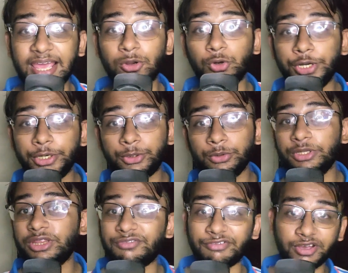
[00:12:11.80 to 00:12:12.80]
I alluded to
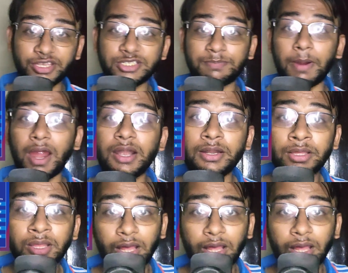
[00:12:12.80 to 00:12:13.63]
in the first part,